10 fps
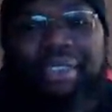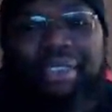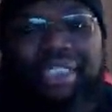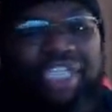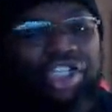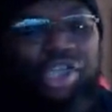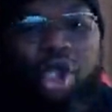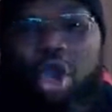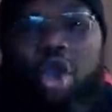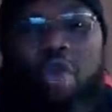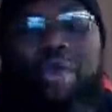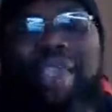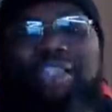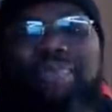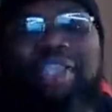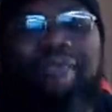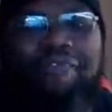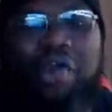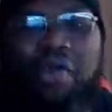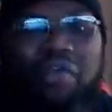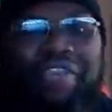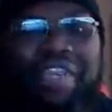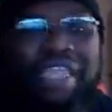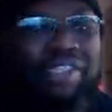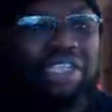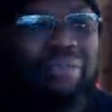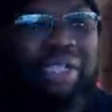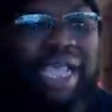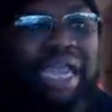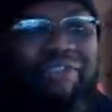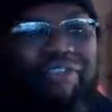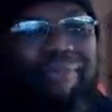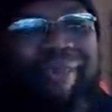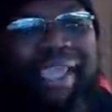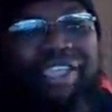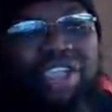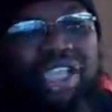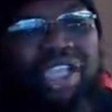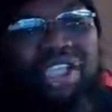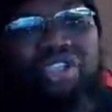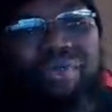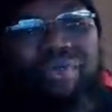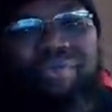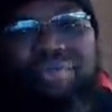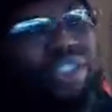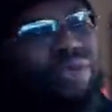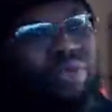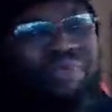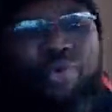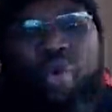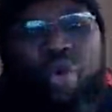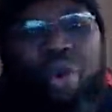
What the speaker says: They should always be involved in some kind of a match against four